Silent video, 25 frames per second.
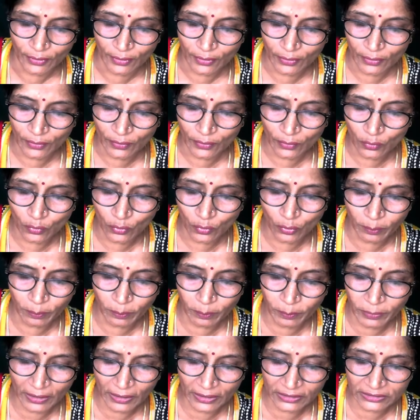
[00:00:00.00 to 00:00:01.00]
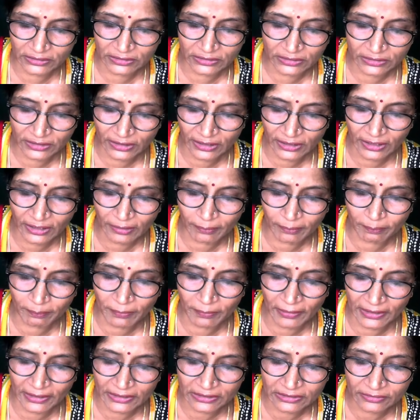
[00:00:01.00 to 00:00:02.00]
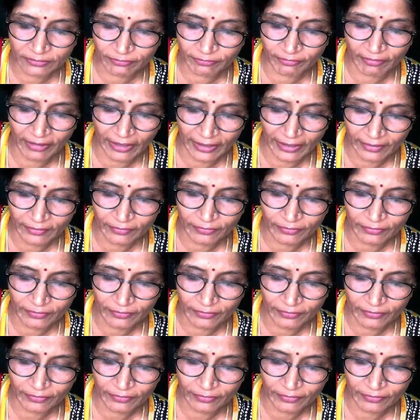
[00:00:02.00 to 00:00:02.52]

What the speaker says: 2 plus 3 plus 5